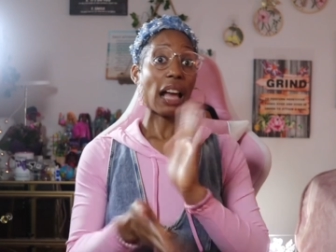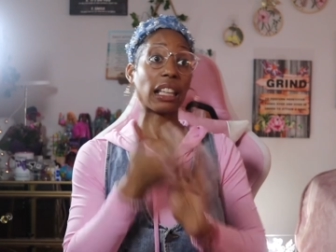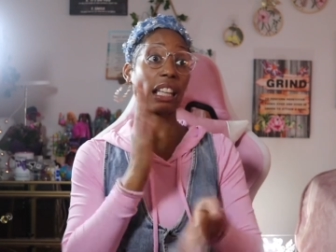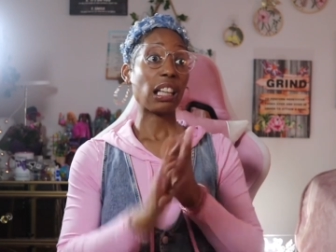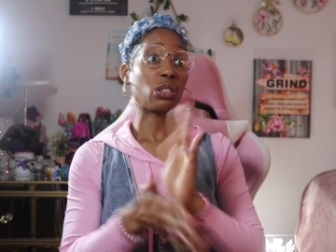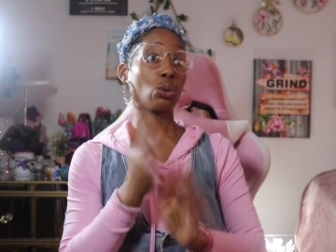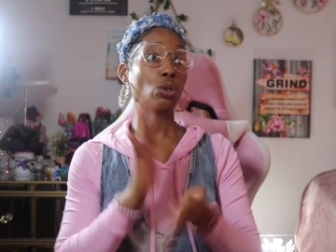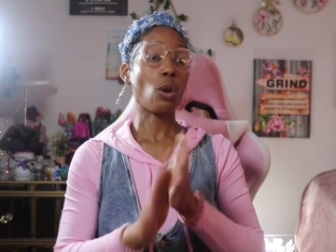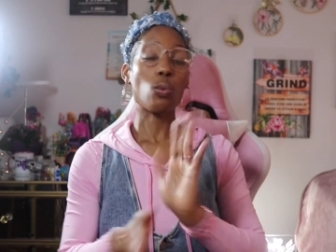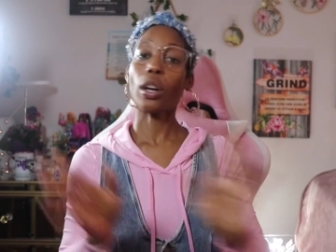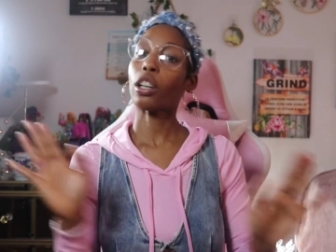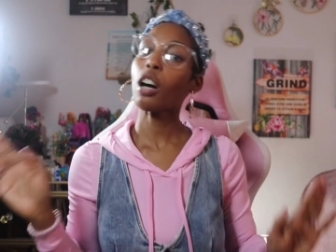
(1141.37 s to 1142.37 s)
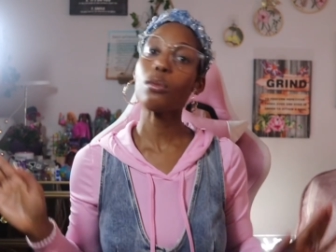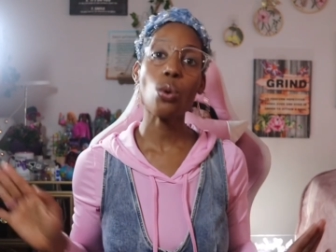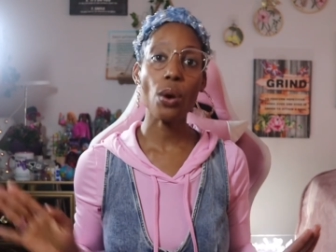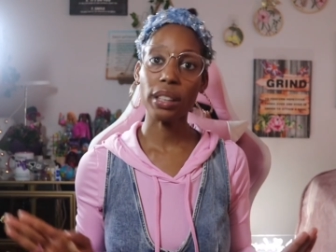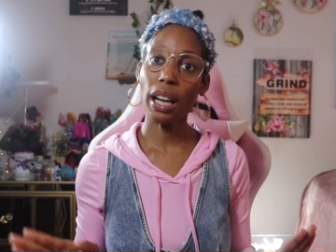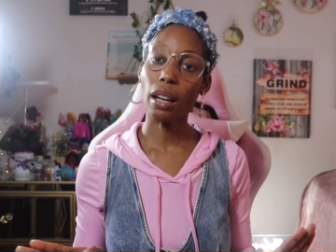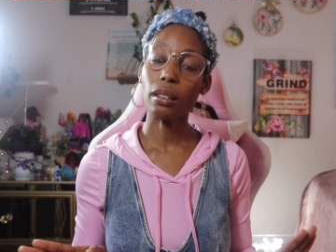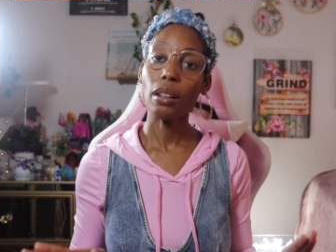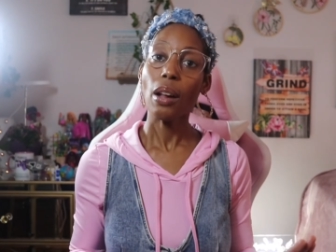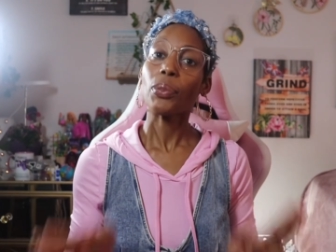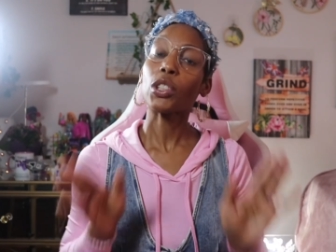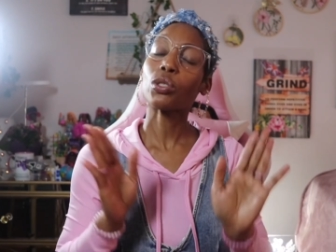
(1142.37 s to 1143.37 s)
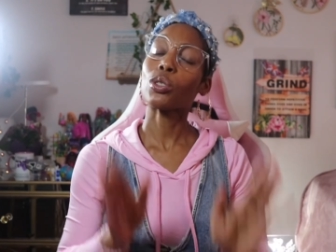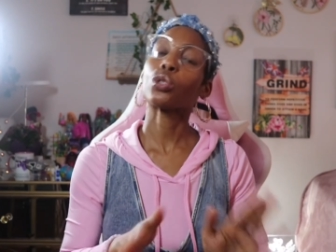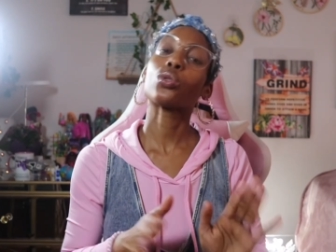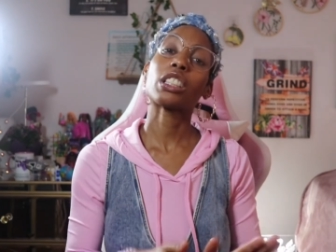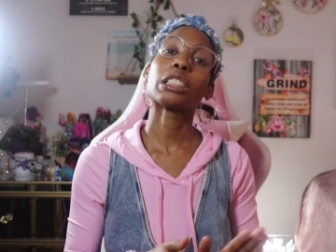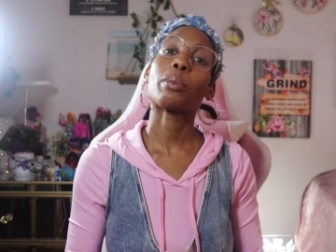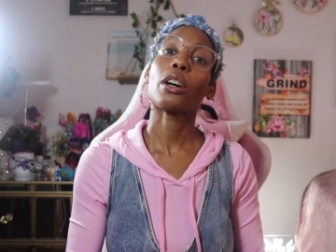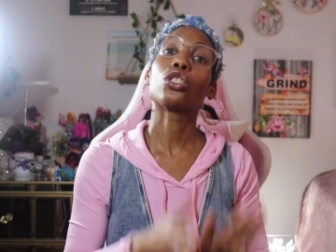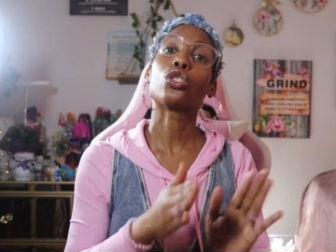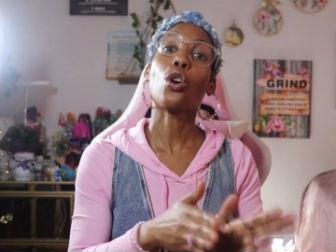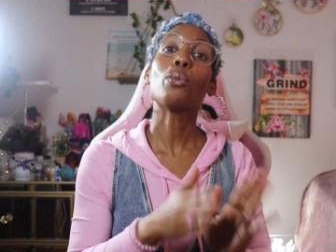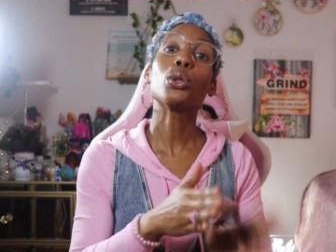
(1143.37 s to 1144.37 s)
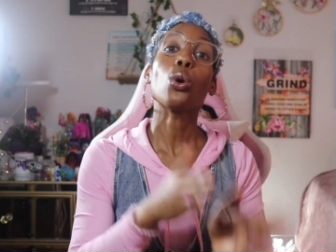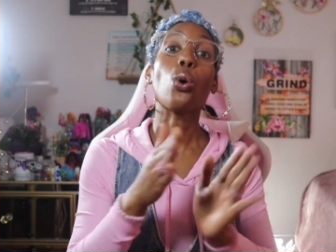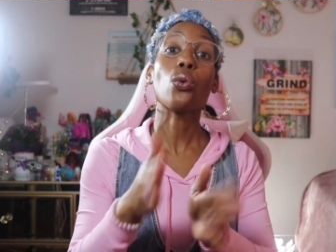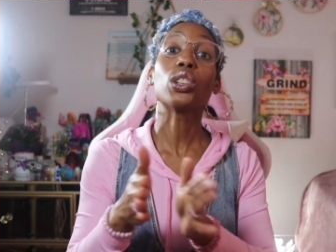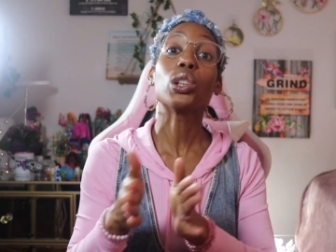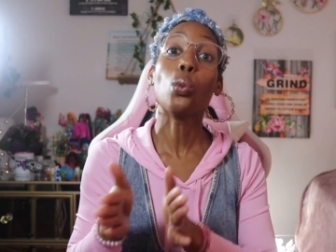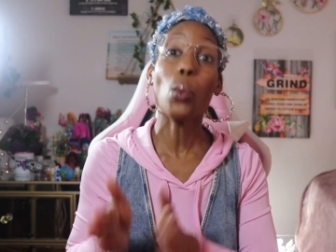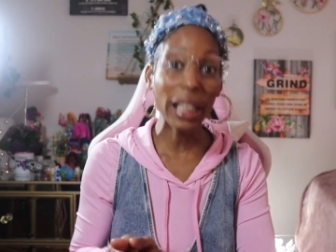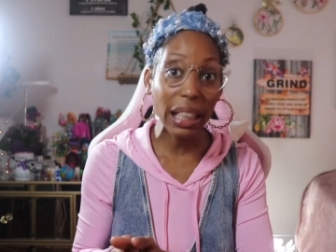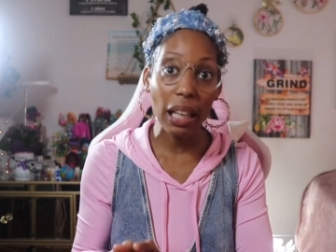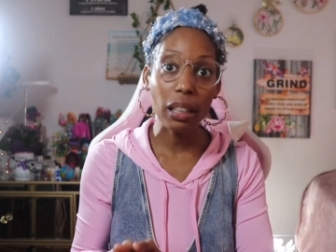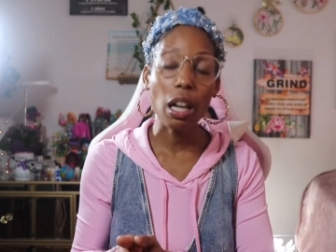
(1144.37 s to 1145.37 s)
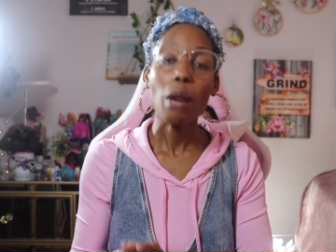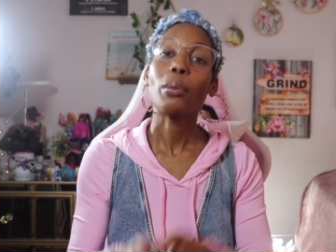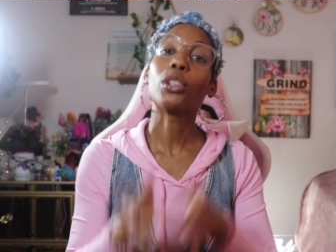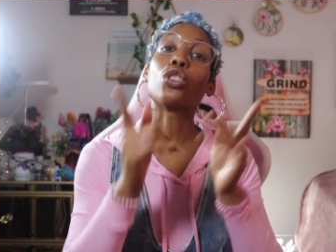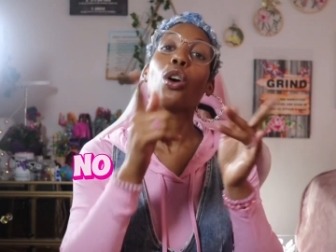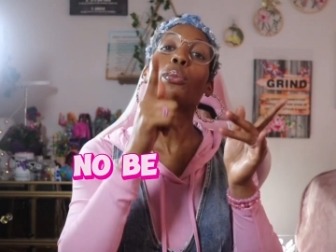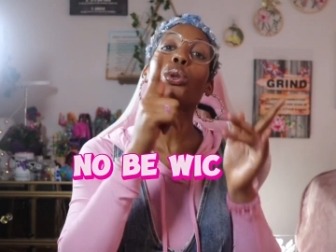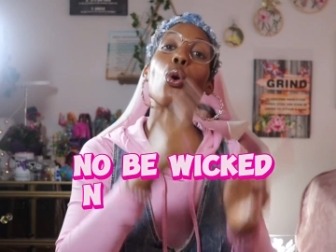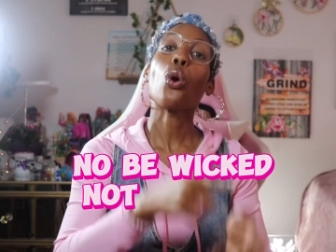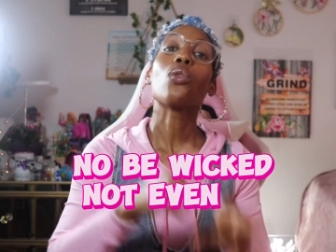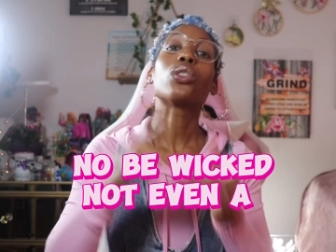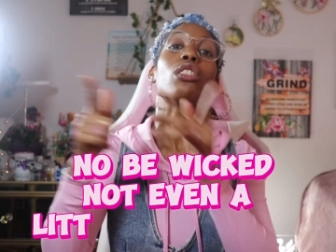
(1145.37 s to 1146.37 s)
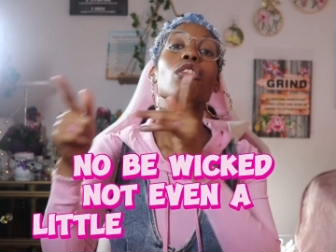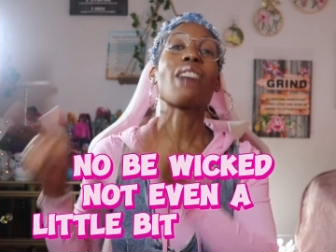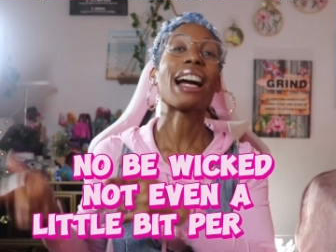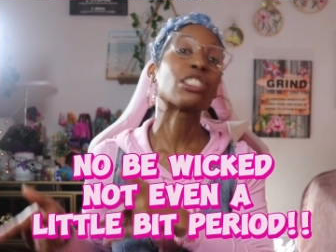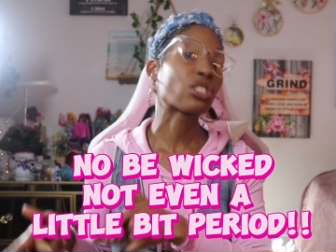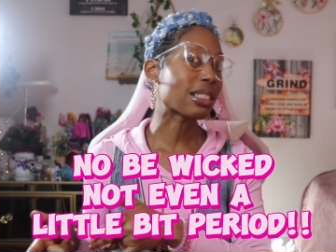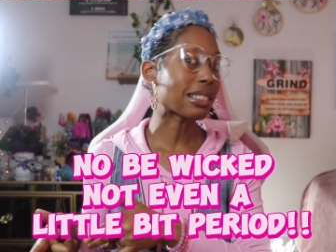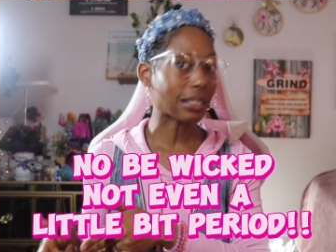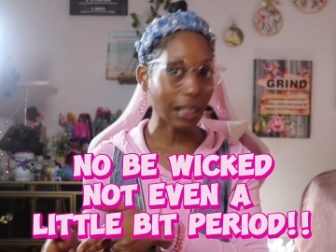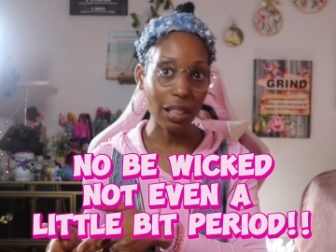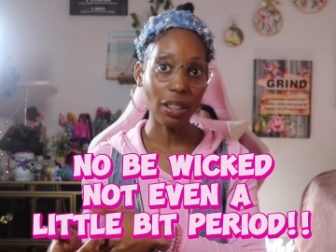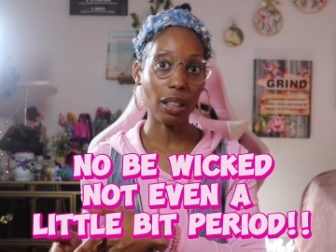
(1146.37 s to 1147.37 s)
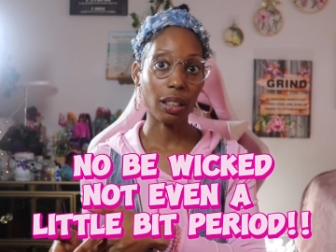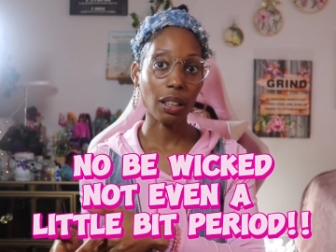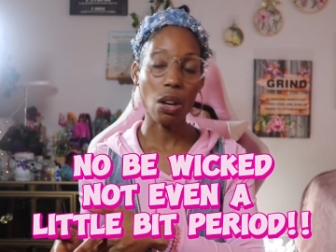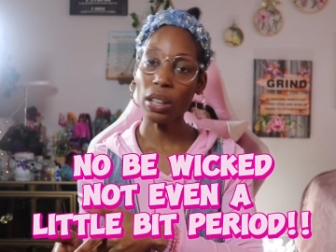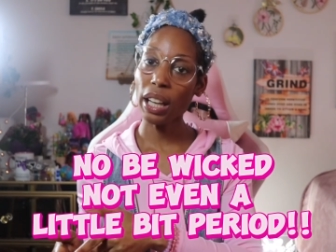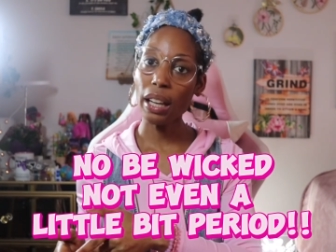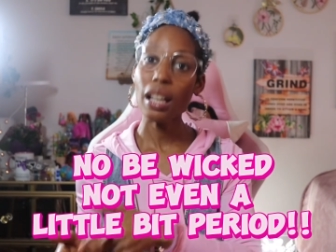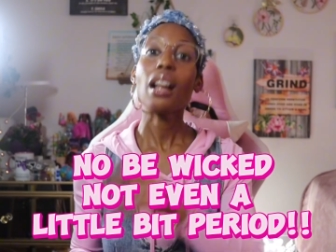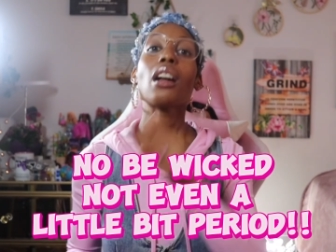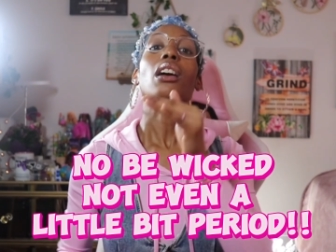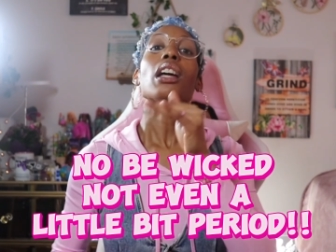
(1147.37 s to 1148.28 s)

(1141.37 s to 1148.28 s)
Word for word: I can't do no work. Come on now. The scripture talks about don't be overly wicked, but don't be overly righteous neither. Okay?